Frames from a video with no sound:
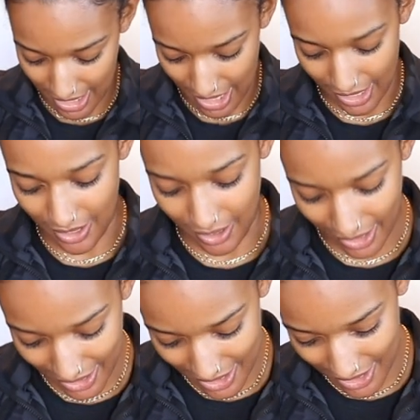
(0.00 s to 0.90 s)
I
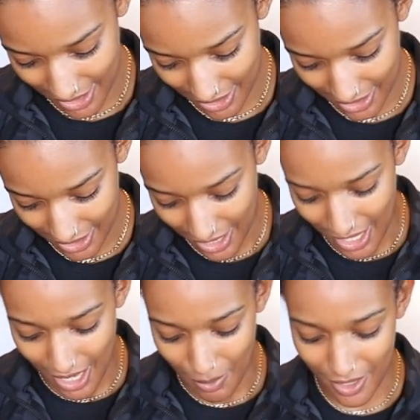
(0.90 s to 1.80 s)
got,
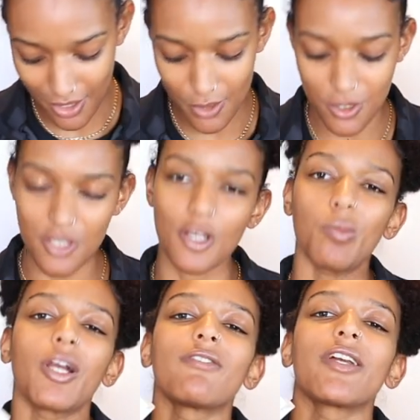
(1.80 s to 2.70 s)
I thought this would just go
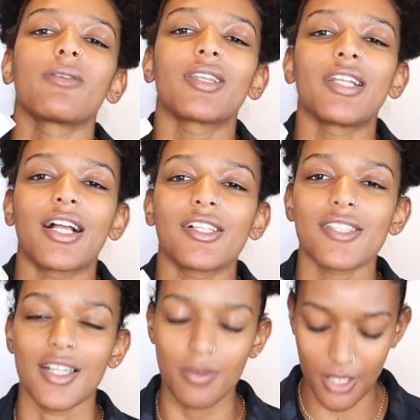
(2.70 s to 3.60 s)
perfect with the necklace
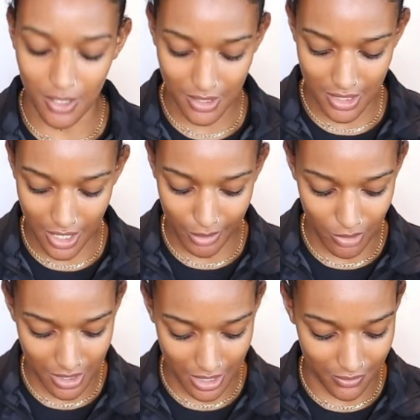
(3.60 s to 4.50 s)
that I wear all the time.
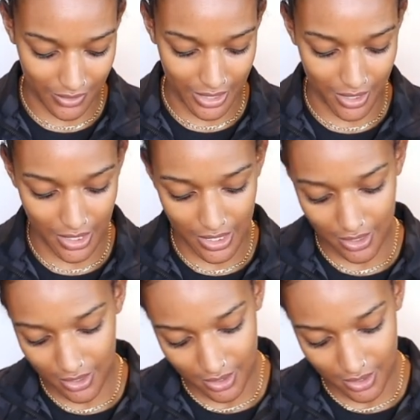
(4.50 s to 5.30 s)
Just kind of layer it.